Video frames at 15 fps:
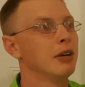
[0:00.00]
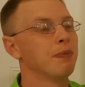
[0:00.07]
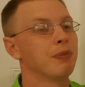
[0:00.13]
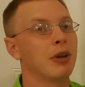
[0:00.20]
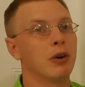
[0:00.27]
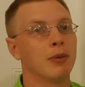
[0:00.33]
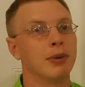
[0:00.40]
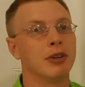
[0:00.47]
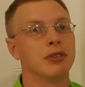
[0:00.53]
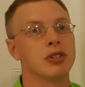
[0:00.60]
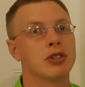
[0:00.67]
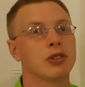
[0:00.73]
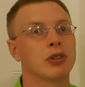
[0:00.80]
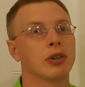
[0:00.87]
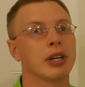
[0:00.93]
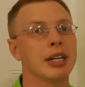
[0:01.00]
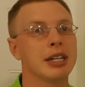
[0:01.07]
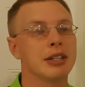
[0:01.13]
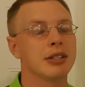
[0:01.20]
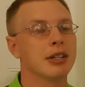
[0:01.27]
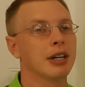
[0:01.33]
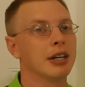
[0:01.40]
that removes
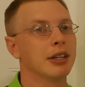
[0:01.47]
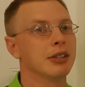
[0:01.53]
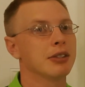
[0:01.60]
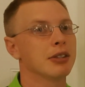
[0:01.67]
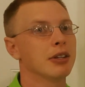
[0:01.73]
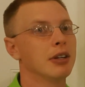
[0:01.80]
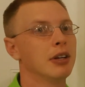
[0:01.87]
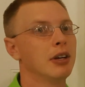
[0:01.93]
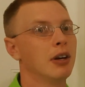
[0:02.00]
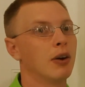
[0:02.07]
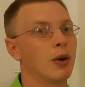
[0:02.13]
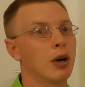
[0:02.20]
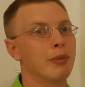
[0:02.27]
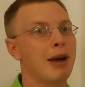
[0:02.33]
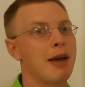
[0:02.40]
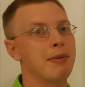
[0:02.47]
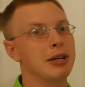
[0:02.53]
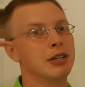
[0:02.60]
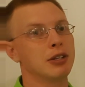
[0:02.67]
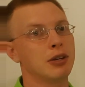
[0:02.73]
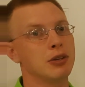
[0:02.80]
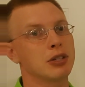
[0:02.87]
trees does, or it may be
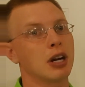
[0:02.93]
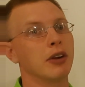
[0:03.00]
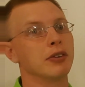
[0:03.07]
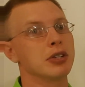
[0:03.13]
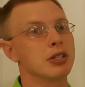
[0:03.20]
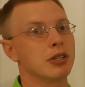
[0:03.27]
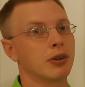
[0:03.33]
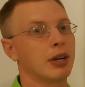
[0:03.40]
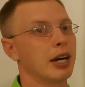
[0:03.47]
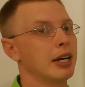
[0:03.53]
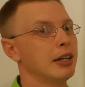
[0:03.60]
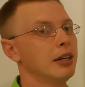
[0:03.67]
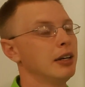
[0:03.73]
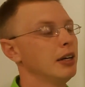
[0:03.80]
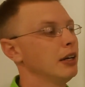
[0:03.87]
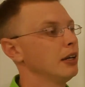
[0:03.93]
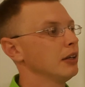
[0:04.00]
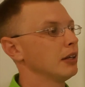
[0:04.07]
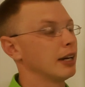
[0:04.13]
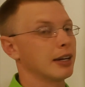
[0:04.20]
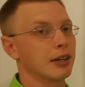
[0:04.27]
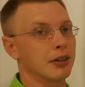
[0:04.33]
two services, okay?
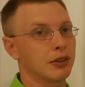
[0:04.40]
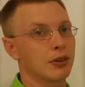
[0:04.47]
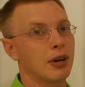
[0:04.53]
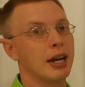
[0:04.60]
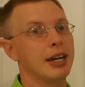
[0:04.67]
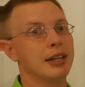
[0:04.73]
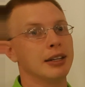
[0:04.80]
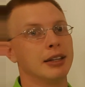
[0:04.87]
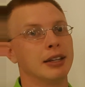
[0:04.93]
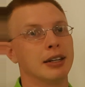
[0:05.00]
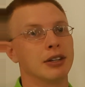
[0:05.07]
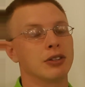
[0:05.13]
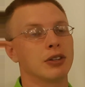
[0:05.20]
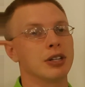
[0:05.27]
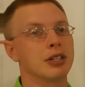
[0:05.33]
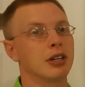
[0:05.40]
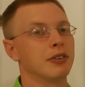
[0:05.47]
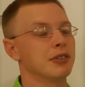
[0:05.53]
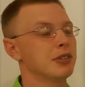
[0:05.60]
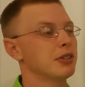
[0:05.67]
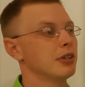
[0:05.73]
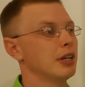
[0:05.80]
Like a crane and then a tree
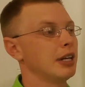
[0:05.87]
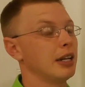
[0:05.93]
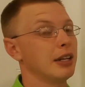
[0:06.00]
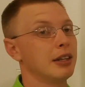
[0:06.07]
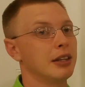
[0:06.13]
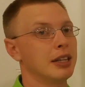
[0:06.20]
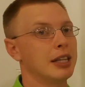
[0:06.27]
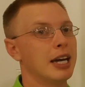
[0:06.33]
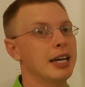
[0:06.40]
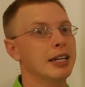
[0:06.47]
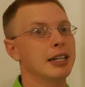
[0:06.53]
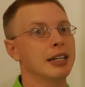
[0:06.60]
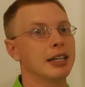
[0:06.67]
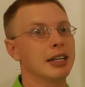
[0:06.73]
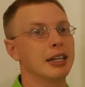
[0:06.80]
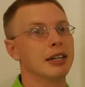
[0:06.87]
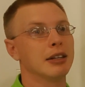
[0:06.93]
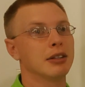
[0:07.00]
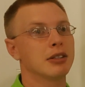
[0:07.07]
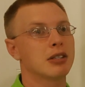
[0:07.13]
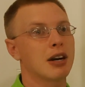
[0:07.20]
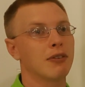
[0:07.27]
service, and they can
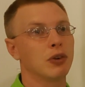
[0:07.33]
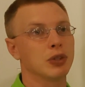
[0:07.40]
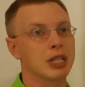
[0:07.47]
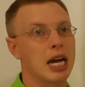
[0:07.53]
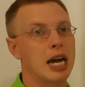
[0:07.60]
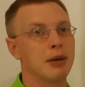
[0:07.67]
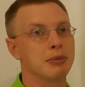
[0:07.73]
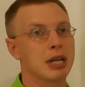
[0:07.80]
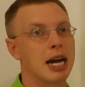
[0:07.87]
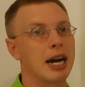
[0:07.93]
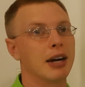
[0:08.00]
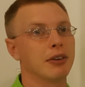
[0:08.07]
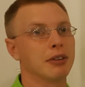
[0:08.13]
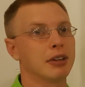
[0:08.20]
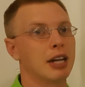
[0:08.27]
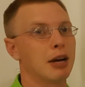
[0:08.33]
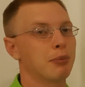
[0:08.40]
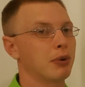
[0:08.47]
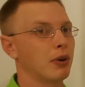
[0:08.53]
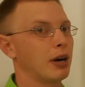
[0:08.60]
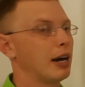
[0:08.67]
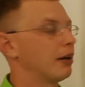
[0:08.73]
get several times higher than
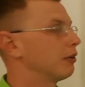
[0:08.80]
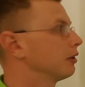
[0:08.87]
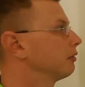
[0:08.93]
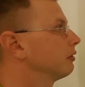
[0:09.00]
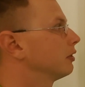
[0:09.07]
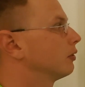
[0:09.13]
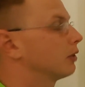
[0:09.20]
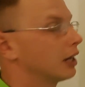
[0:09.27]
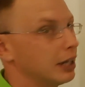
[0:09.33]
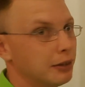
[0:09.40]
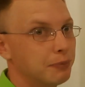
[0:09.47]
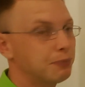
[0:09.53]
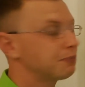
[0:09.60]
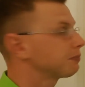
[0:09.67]
that per hour, okay?